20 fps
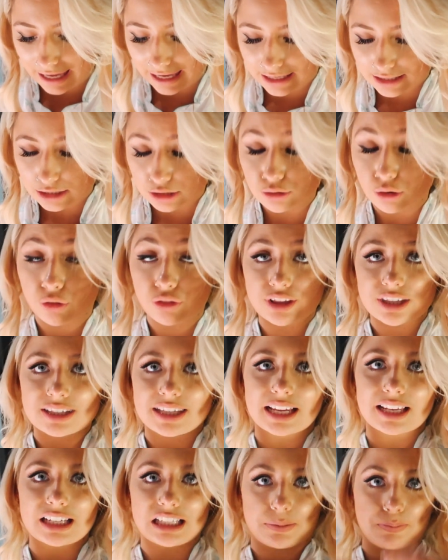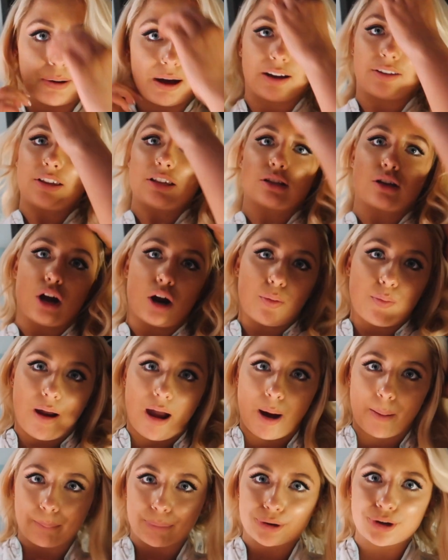it's not the sickness bug that's going
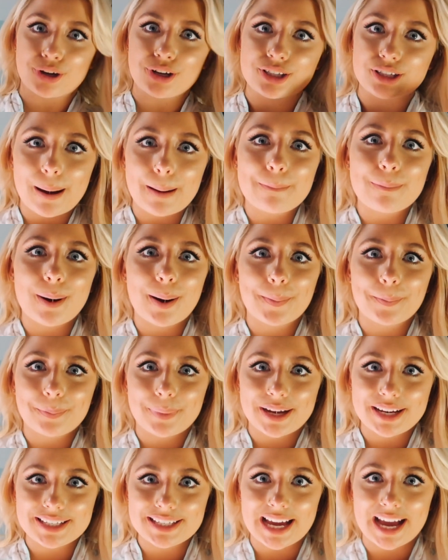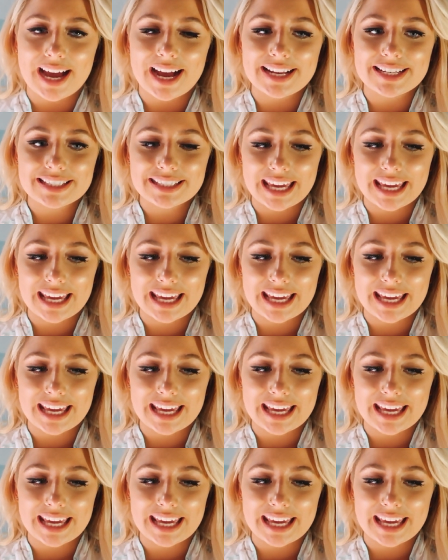around, because my mum, my dad,